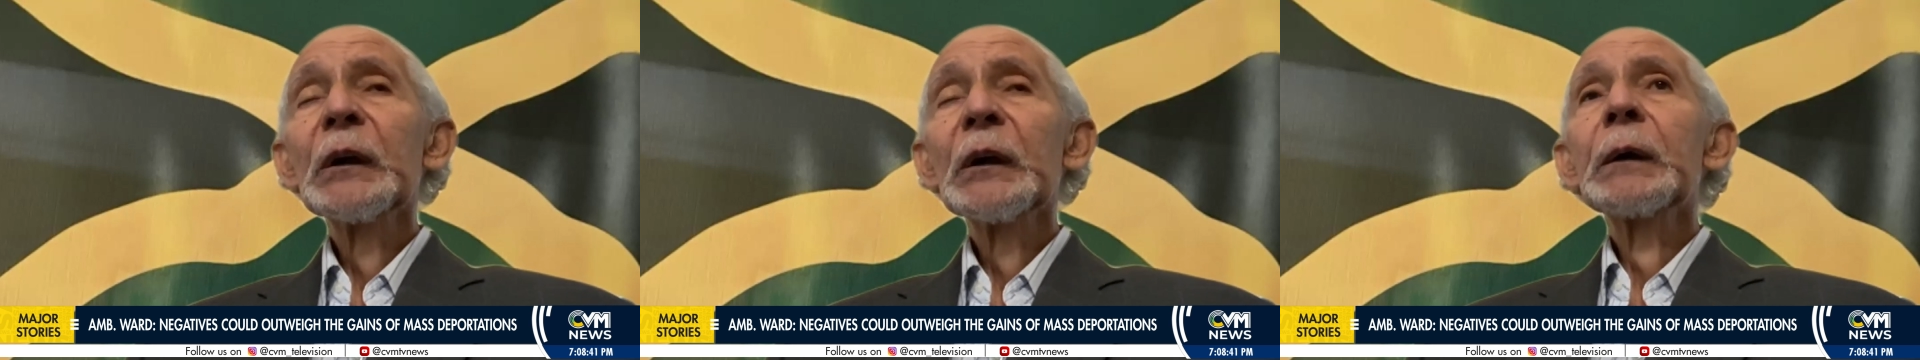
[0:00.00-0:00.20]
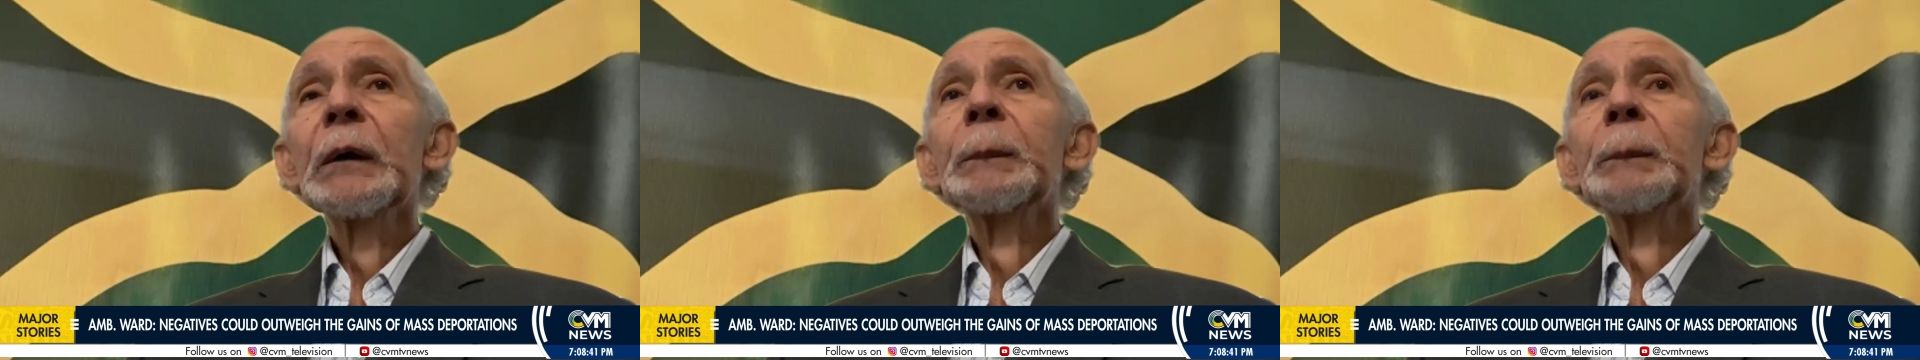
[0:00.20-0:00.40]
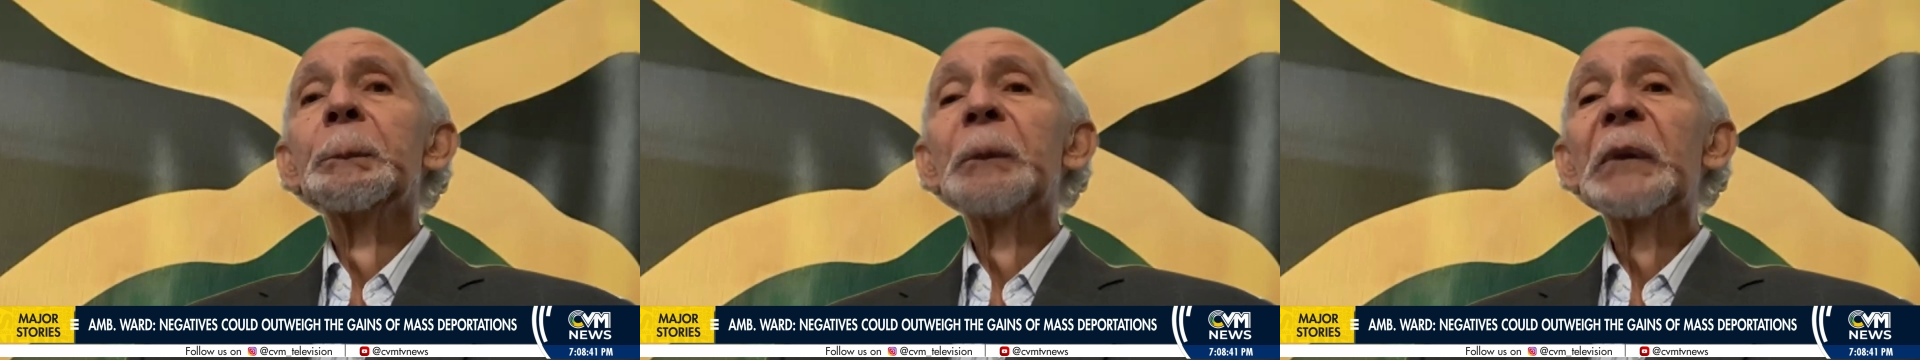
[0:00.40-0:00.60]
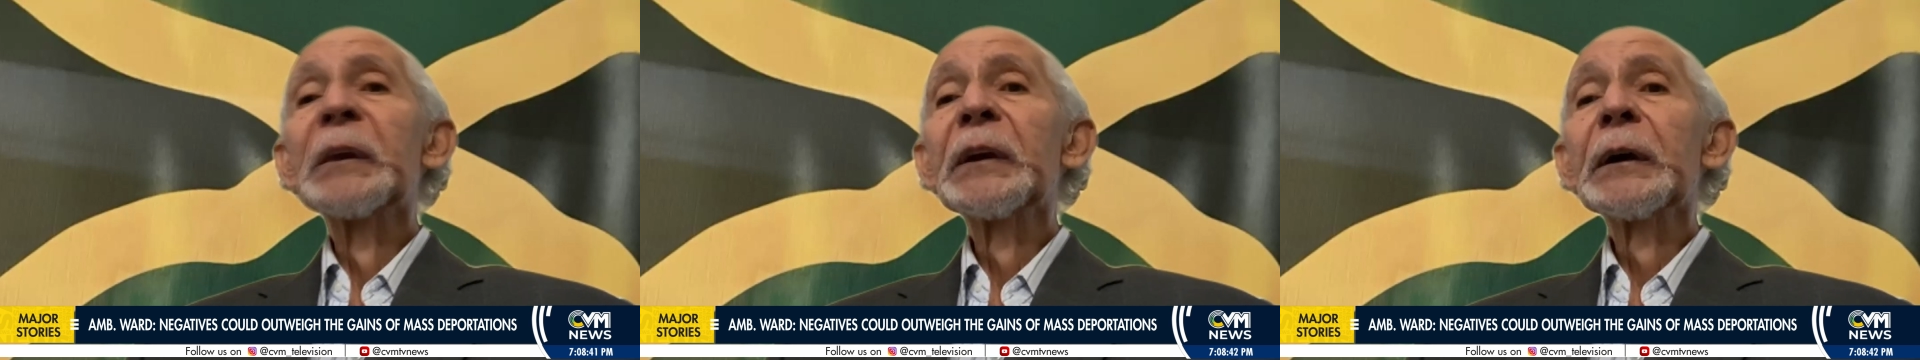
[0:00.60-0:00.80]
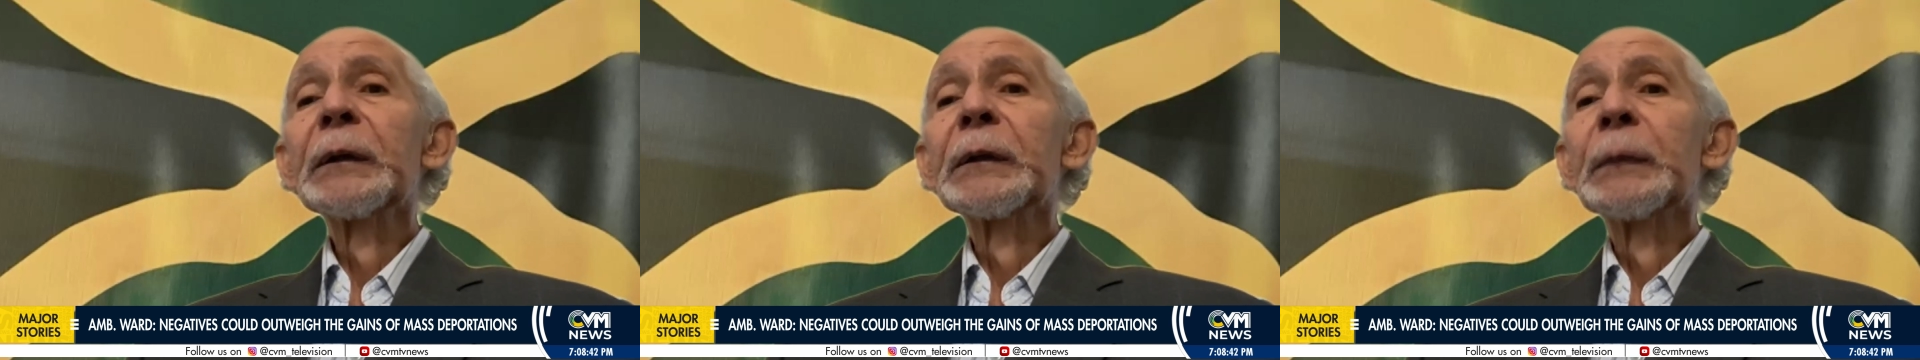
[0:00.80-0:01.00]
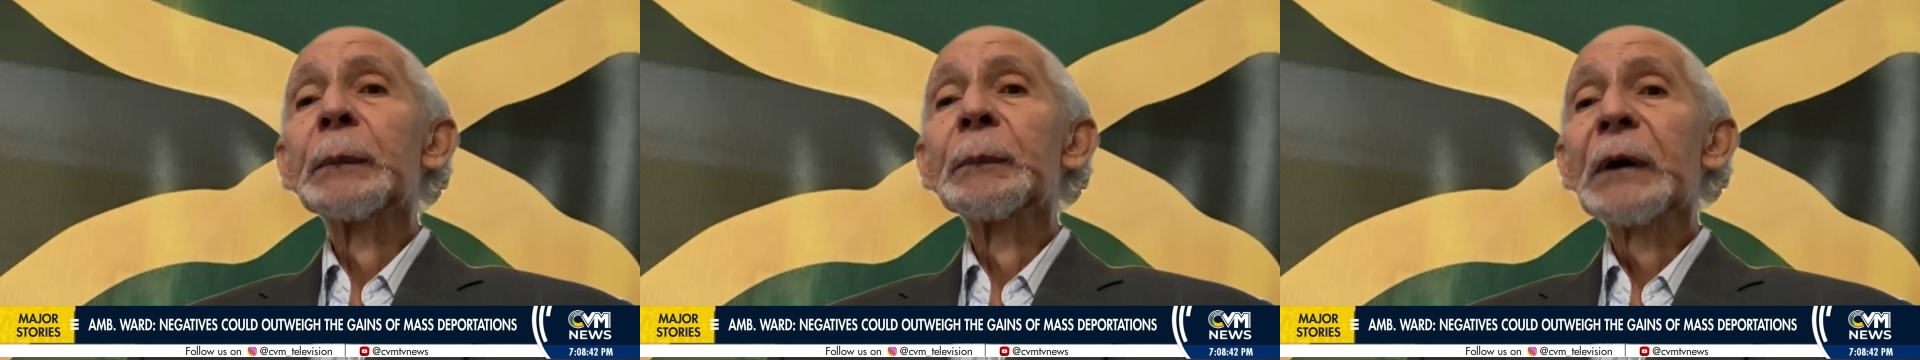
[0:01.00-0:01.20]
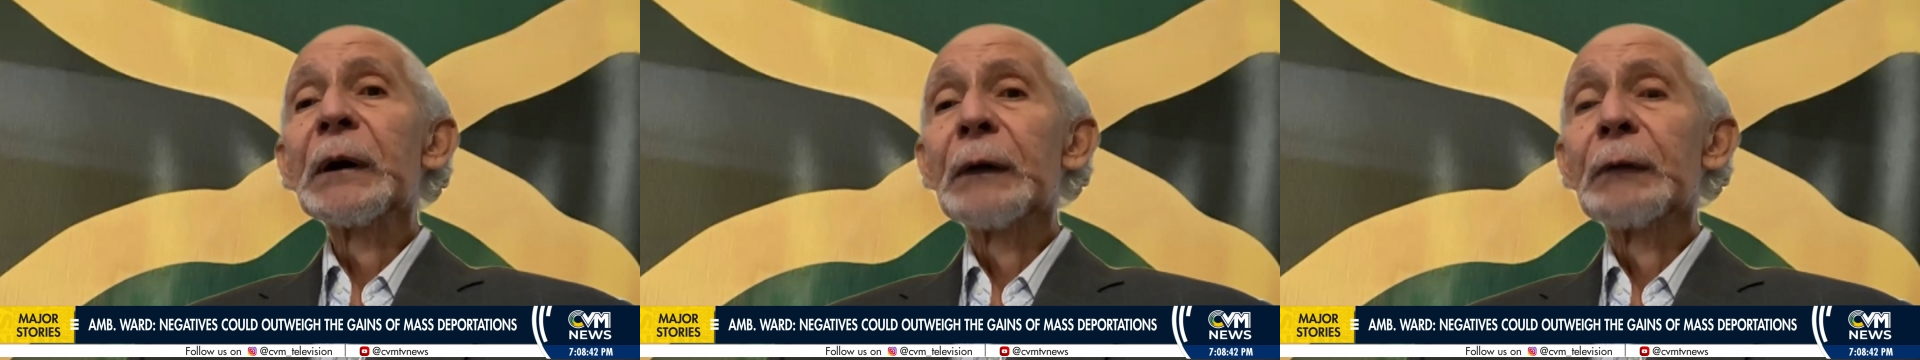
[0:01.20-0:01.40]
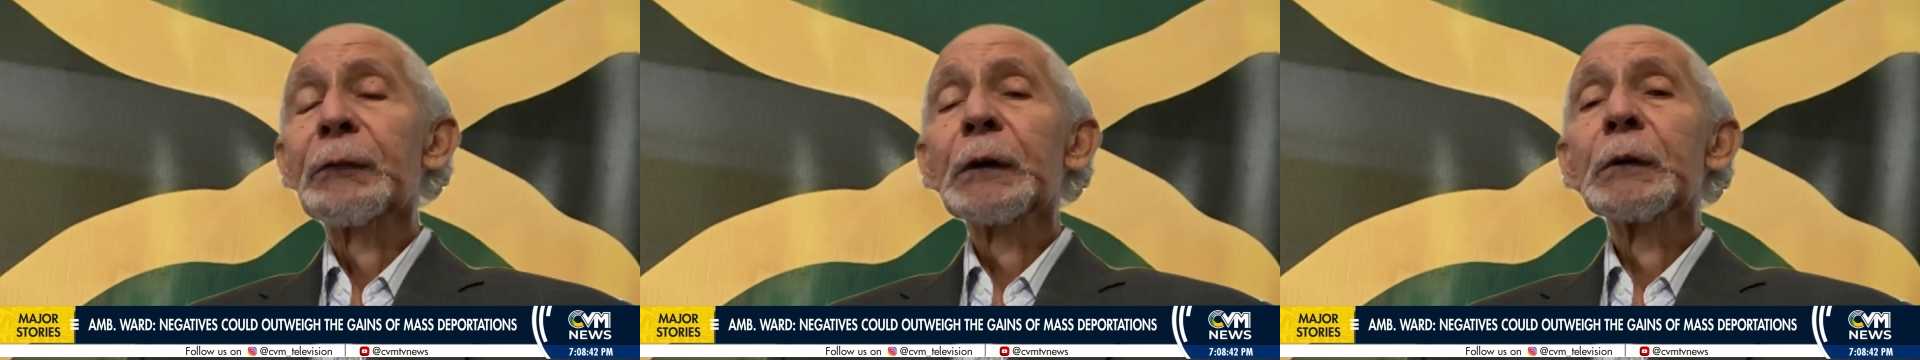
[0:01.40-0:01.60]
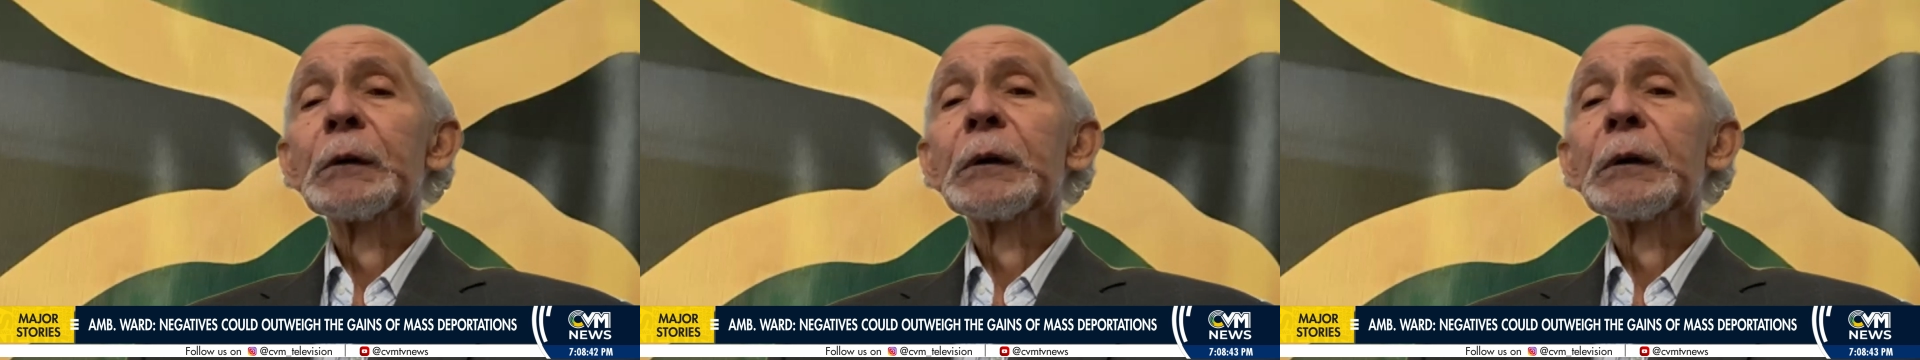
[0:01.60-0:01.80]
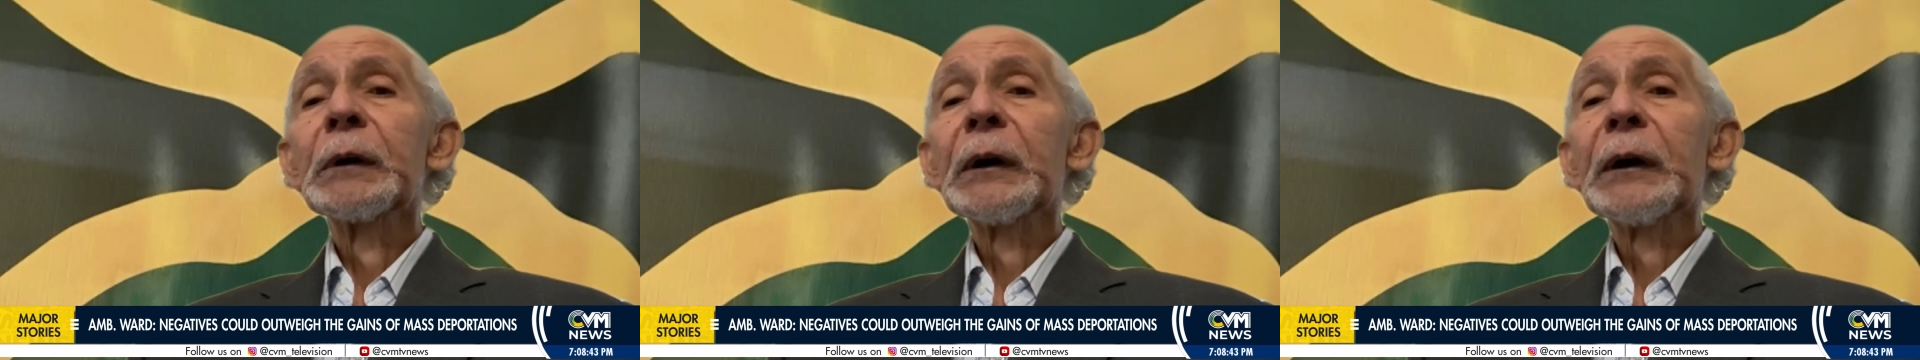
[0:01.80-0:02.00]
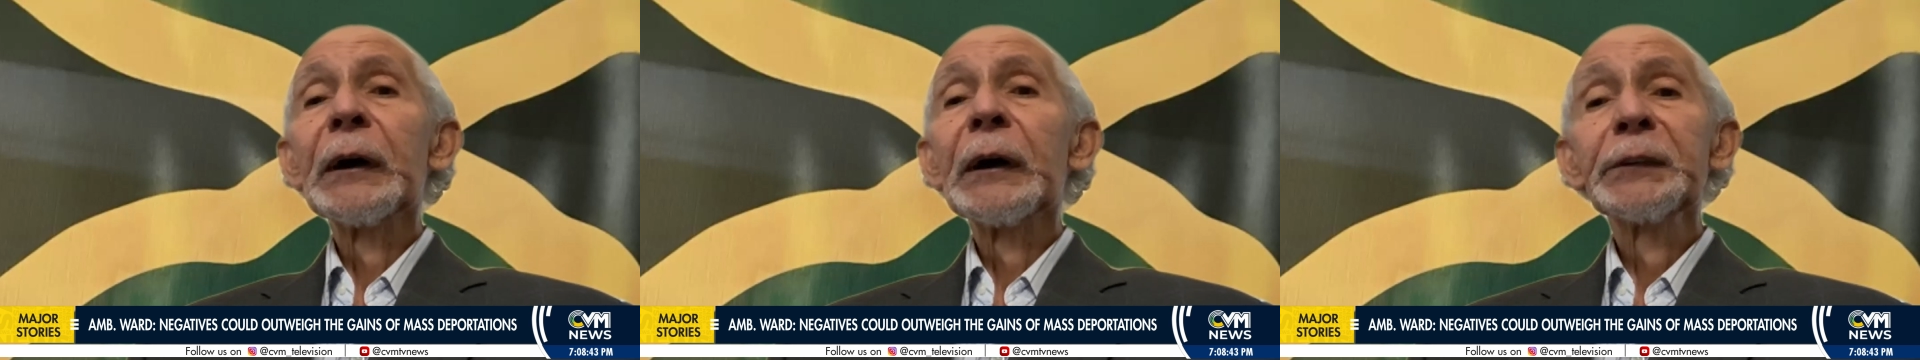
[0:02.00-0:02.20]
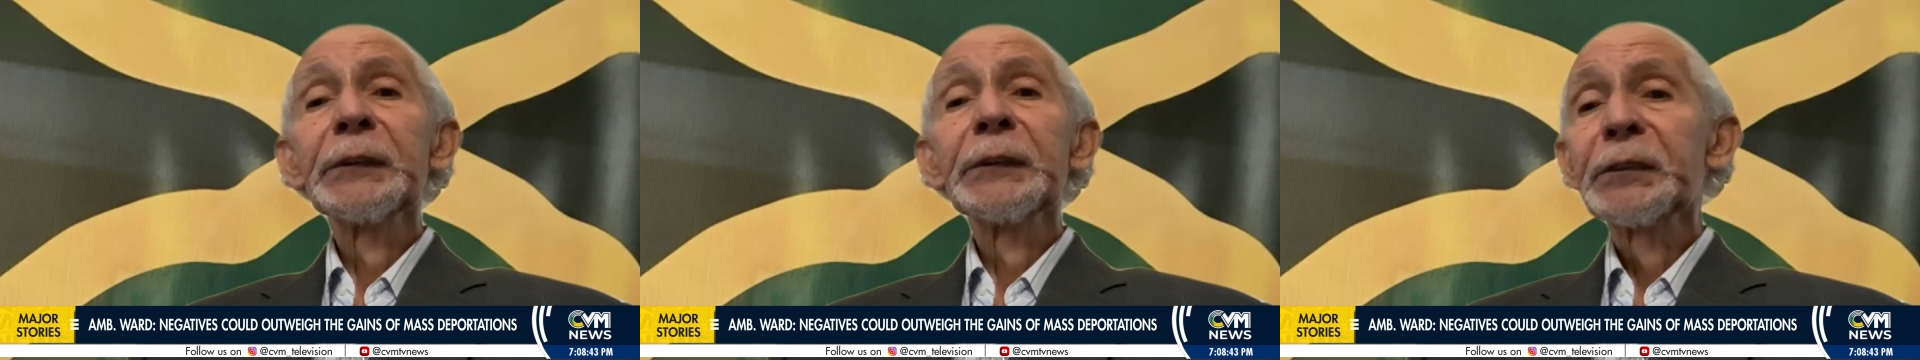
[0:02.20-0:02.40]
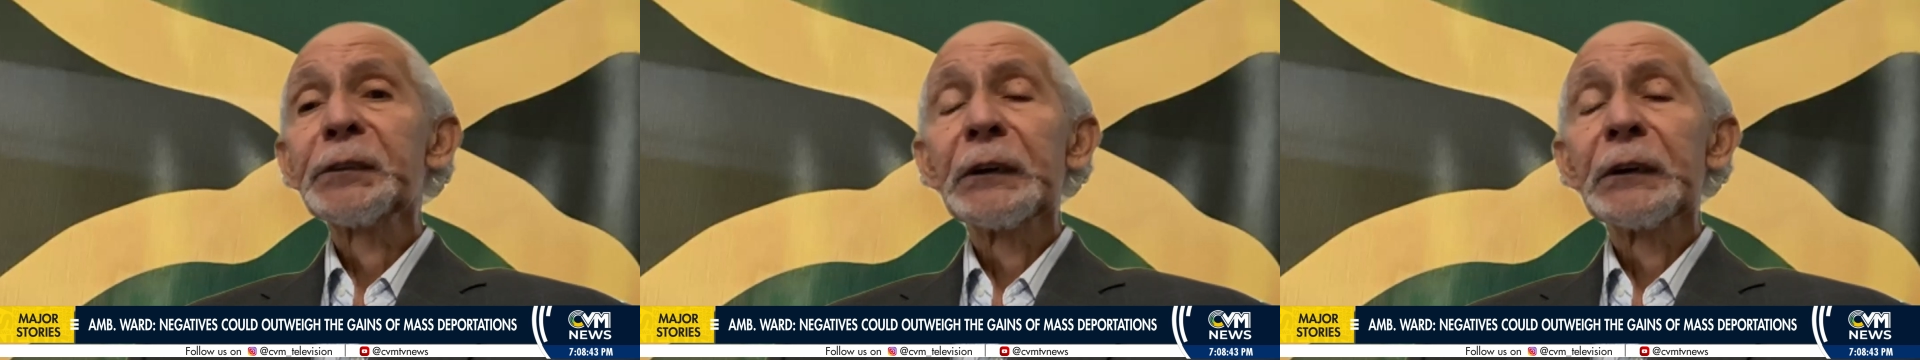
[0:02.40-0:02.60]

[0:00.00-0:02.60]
Many of them have excellent